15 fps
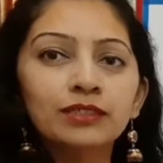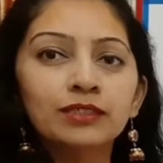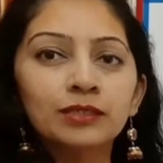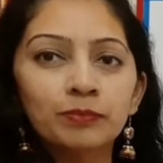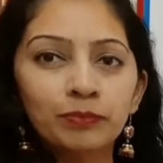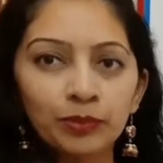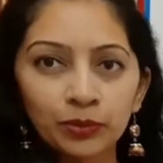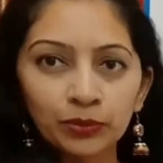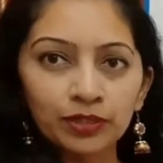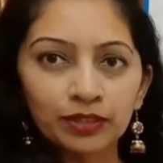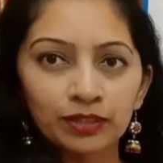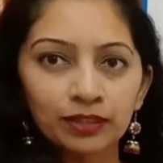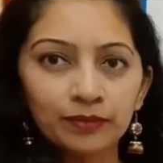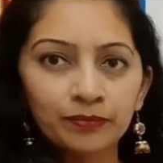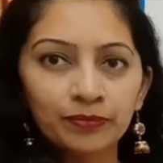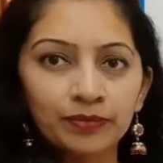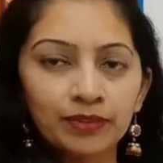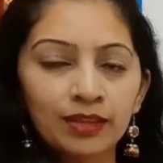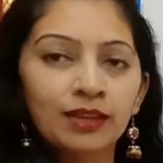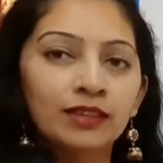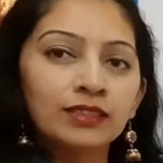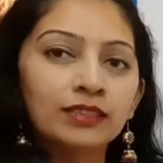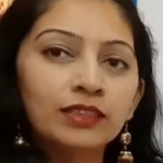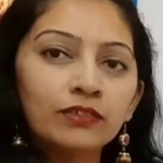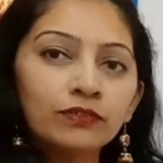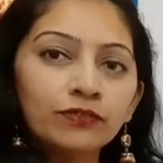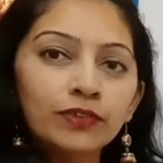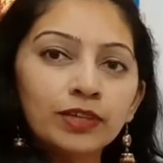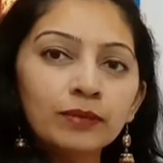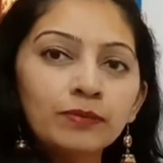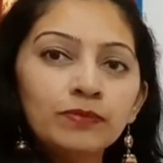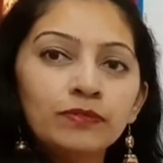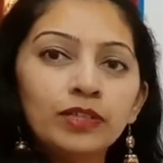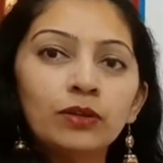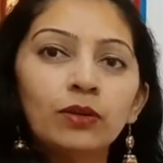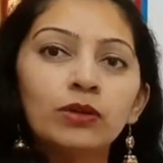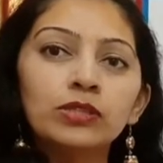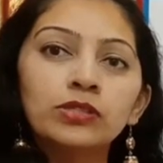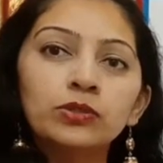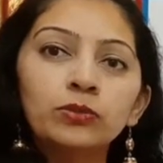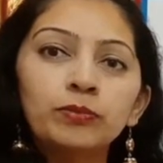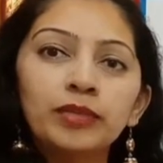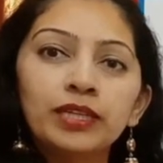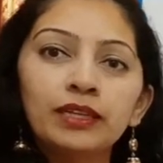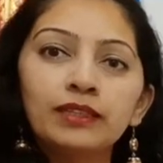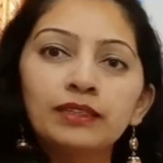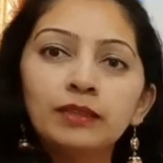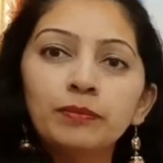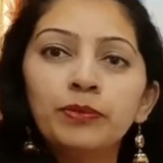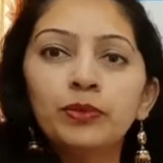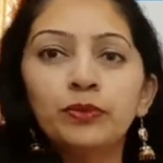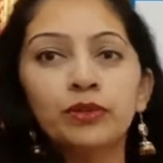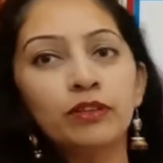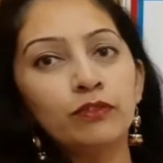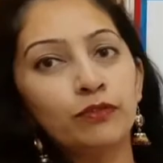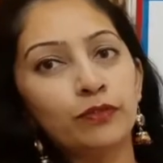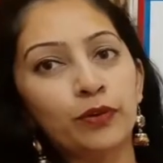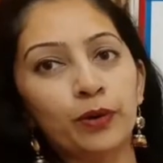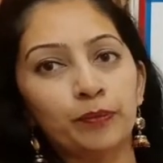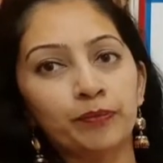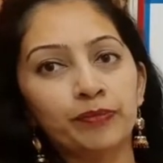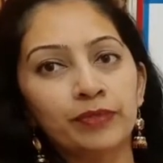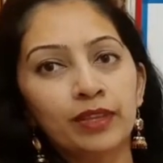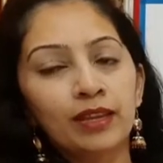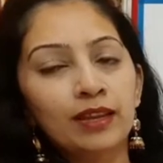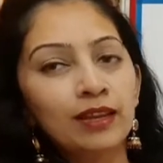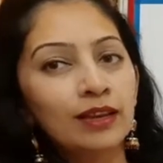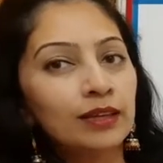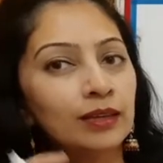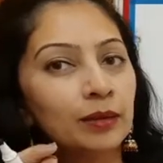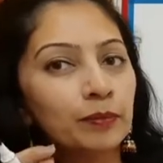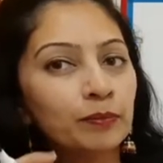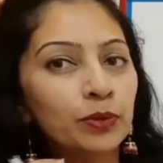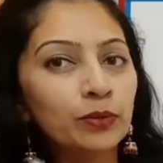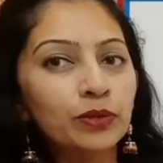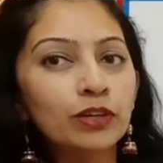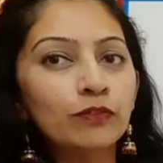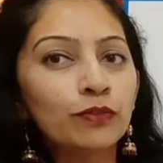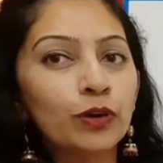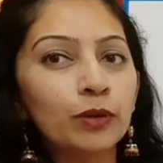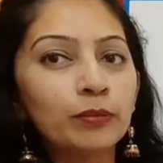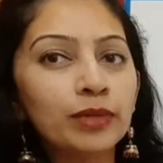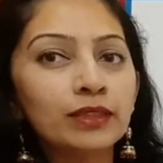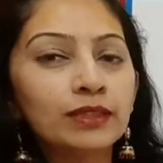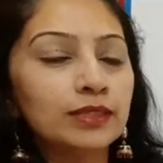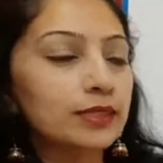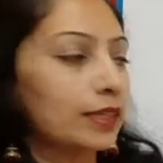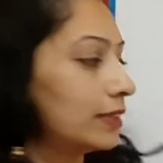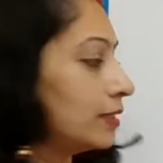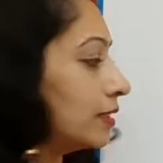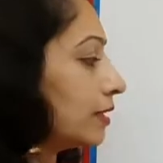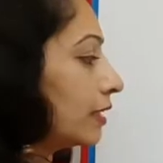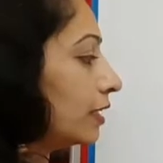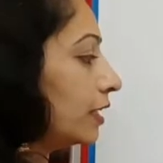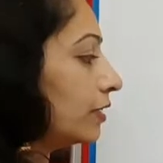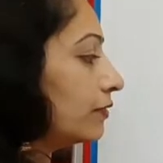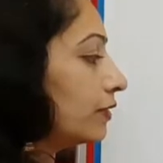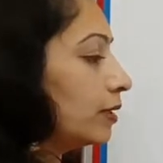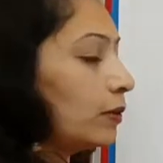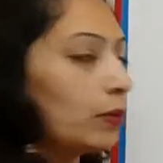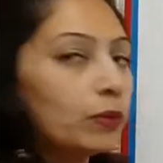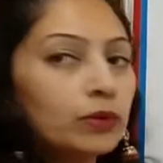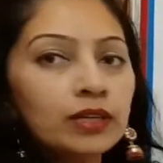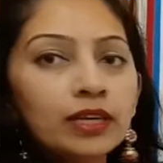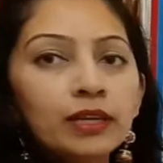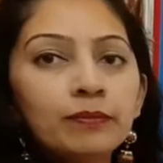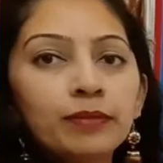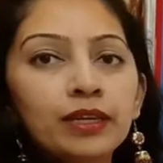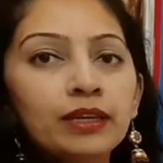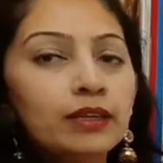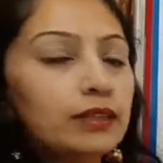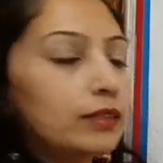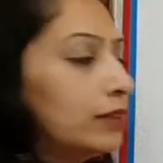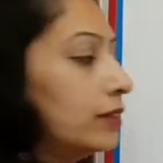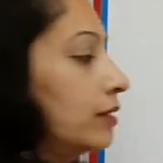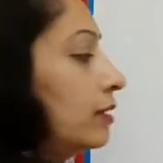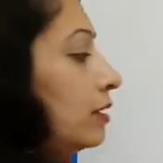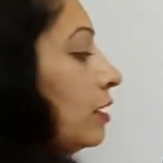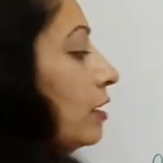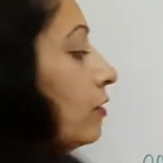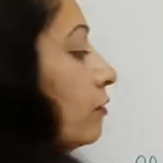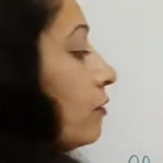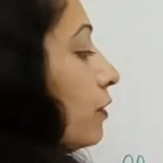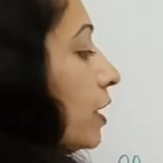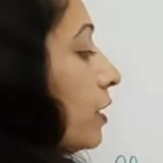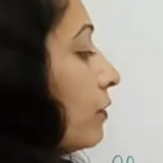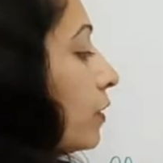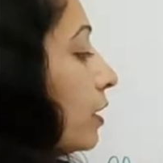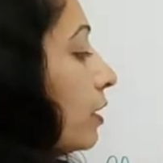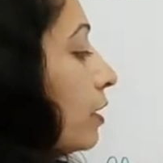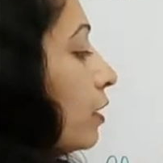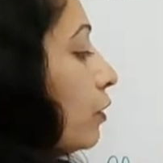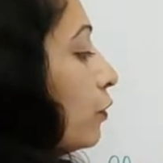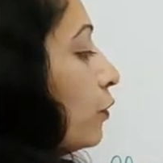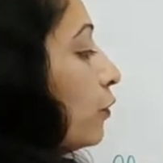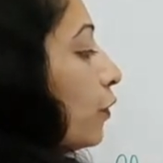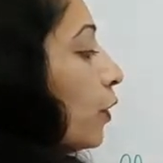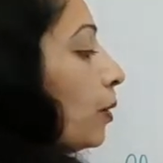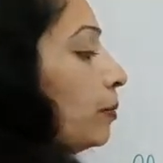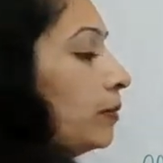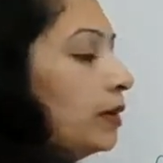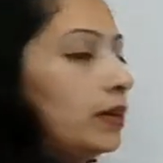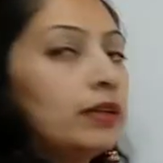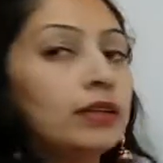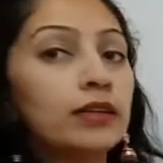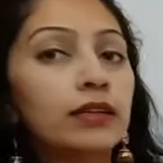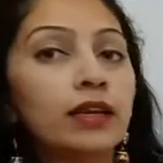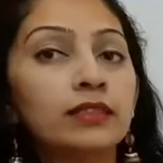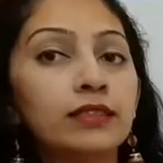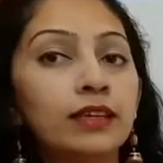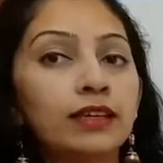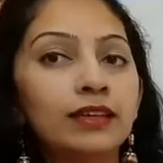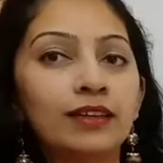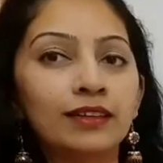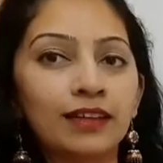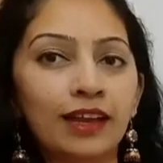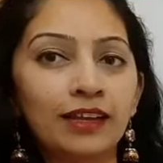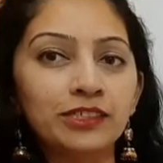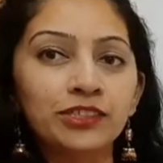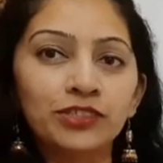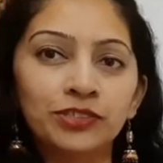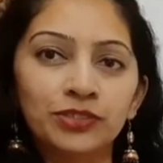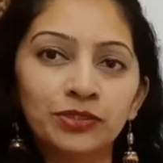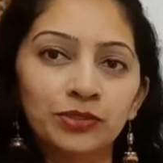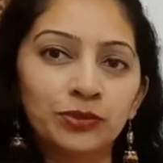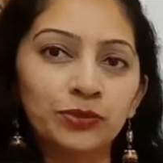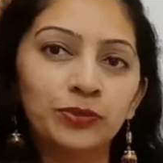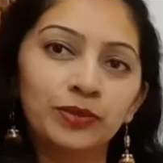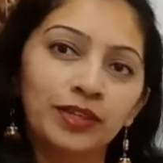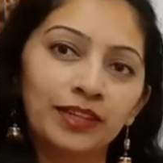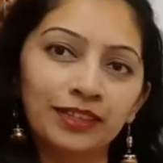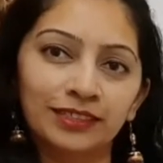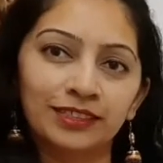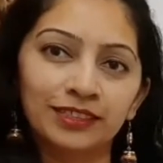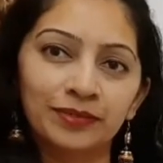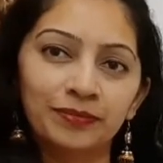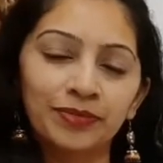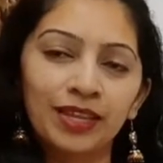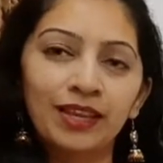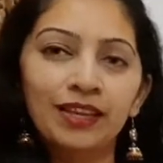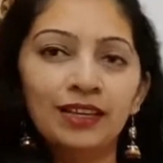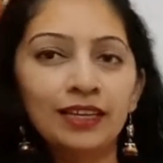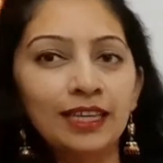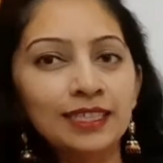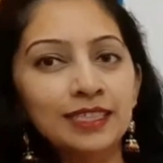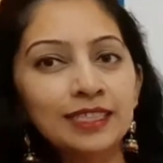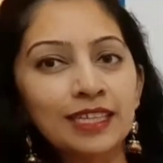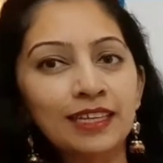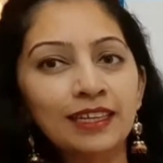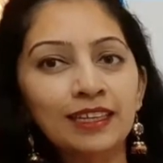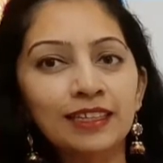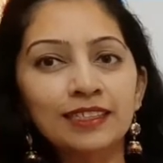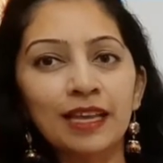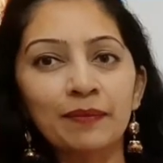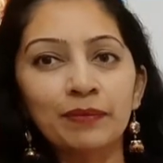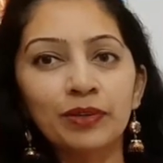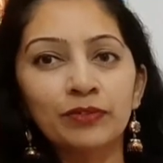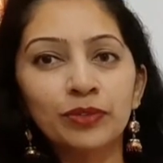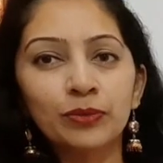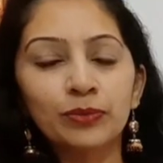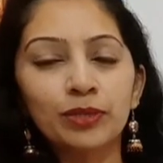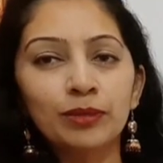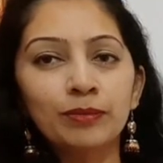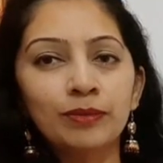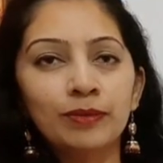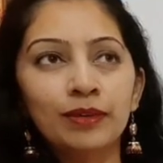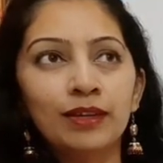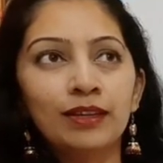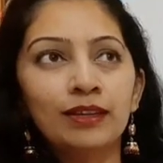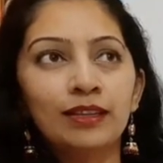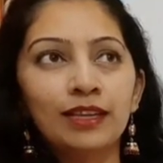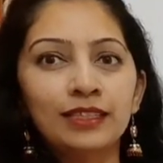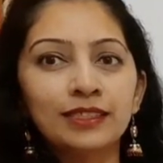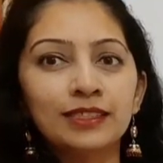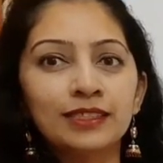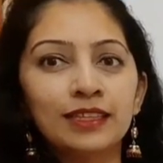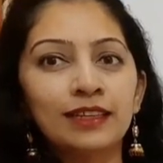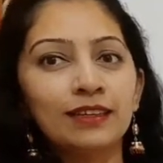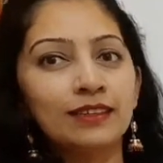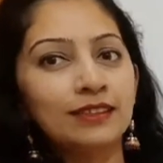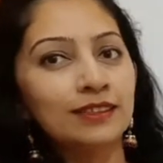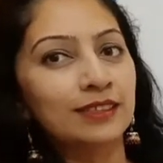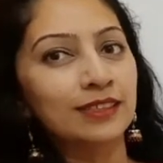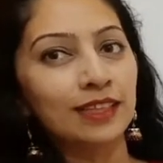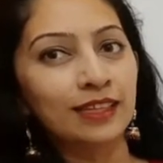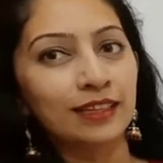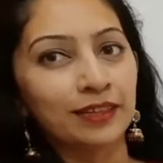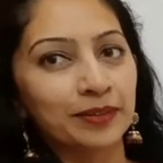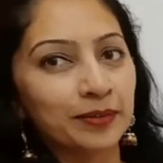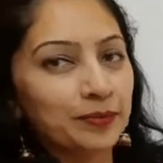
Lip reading: is plural, the verb will also be in the plural form. Plural form in the sense that it will only be in the V1 form, nothing attached to it. Let's take an example of the verb. Let's say sing.